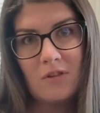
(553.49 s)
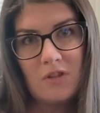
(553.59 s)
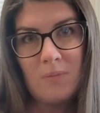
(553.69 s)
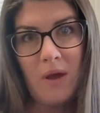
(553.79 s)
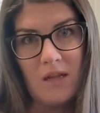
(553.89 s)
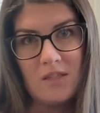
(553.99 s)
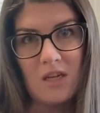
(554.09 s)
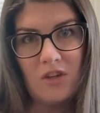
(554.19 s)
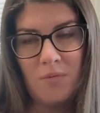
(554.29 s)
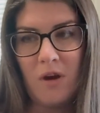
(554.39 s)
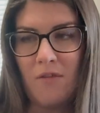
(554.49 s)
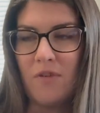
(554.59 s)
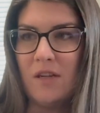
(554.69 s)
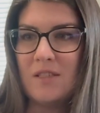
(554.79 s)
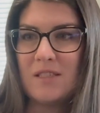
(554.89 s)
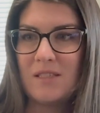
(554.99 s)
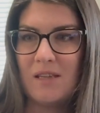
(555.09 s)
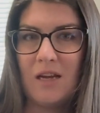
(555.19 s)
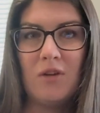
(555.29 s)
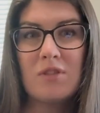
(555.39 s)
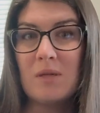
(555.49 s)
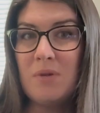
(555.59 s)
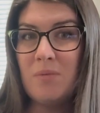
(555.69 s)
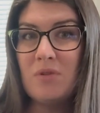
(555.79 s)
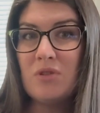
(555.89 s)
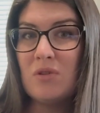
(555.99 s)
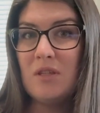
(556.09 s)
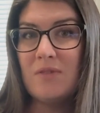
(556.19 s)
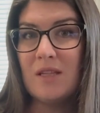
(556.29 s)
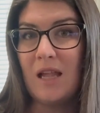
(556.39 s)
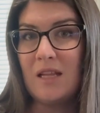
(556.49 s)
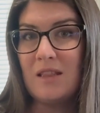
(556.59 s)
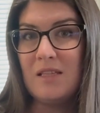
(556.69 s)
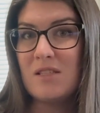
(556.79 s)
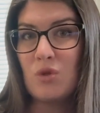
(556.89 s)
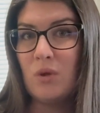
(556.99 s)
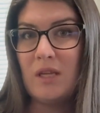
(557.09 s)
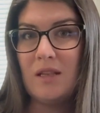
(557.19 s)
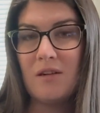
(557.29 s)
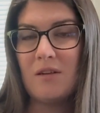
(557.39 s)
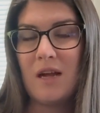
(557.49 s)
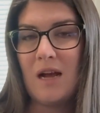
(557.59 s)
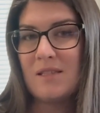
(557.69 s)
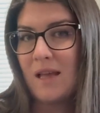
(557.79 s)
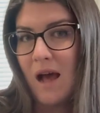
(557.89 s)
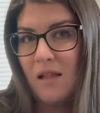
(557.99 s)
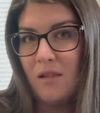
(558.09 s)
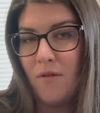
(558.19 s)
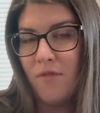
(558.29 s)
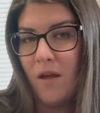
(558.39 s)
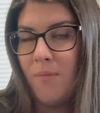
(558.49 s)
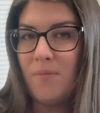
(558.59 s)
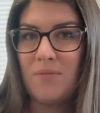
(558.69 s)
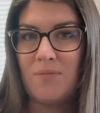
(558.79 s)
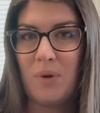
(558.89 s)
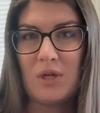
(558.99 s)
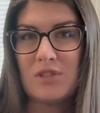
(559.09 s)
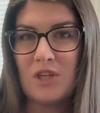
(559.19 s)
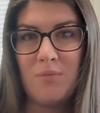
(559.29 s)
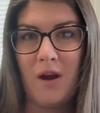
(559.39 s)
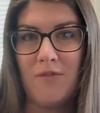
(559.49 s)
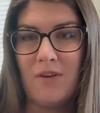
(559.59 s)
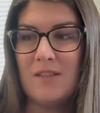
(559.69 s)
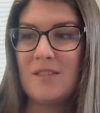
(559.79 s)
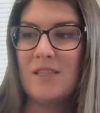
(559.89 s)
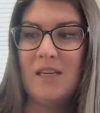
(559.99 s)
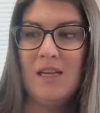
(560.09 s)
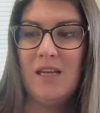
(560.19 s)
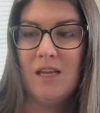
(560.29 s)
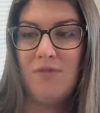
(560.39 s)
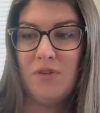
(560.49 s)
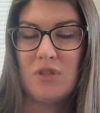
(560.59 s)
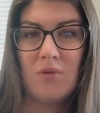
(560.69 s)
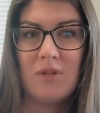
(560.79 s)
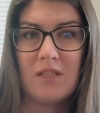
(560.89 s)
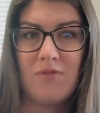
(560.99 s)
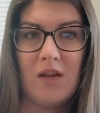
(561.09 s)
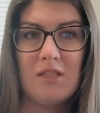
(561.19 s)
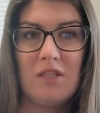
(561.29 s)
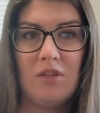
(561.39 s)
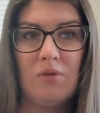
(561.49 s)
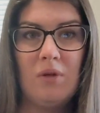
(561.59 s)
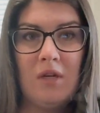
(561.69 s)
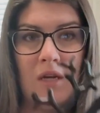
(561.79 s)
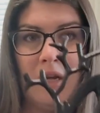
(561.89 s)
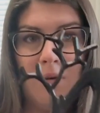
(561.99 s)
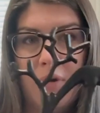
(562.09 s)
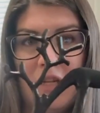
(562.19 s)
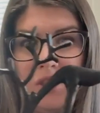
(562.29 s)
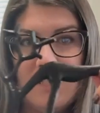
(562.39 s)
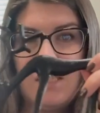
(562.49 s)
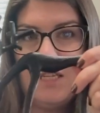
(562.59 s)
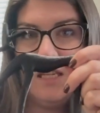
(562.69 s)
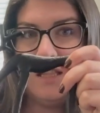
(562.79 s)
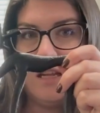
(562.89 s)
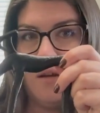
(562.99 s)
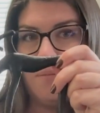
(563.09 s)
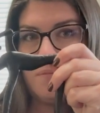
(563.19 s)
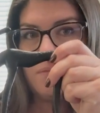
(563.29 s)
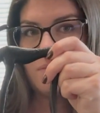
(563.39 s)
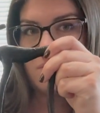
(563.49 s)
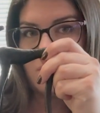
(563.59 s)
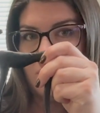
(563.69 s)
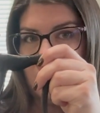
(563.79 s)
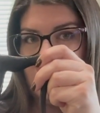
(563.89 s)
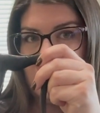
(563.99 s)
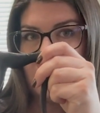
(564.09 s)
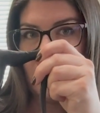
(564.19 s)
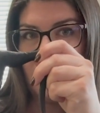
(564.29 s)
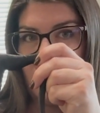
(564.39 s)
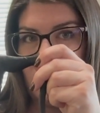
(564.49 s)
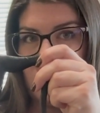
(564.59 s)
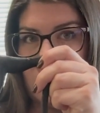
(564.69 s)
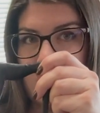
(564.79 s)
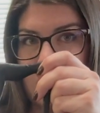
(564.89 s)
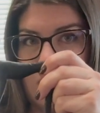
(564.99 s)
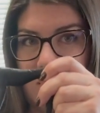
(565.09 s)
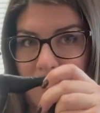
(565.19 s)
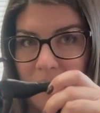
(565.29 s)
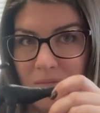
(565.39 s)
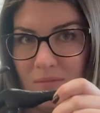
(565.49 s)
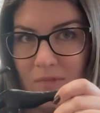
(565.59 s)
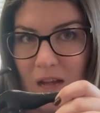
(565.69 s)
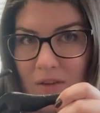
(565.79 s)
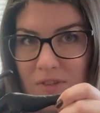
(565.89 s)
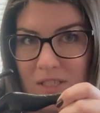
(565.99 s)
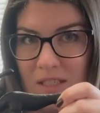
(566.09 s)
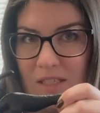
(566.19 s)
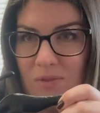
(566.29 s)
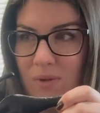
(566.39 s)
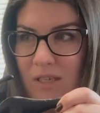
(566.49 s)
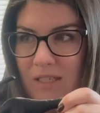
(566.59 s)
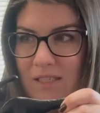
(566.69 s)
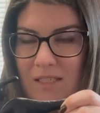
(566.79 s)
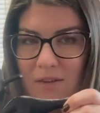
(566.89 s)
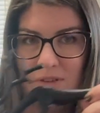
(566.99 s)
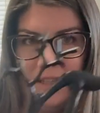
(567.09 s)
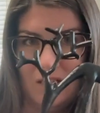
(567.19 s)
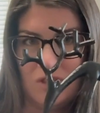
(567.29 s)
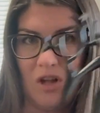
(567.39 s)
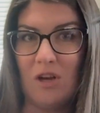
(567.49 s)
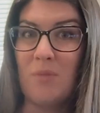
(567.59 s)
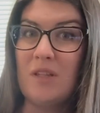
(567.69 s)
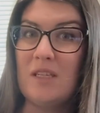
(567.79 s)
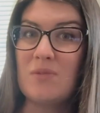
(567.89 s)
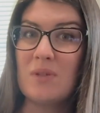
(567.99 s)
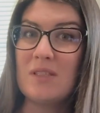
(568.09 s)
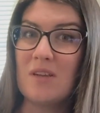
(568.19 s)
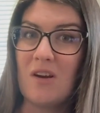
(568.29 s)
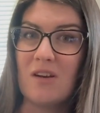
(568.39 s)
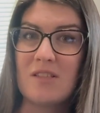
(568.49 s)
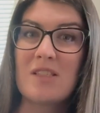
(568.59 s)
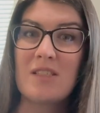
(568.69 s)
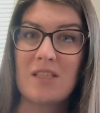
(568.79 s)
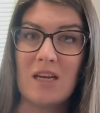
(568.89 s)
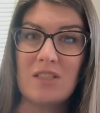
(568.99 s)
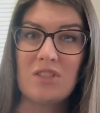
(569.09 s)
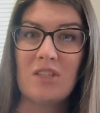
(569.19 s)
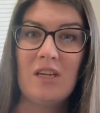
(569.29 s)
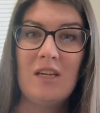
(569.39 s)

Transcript: depends on your preference. I know some people don't even like these twiggy little guys. I love them. Personal preference. If you don't, that's fine too. But just seeing them together, you can see, obviously this one is definitely taller, but these ones are such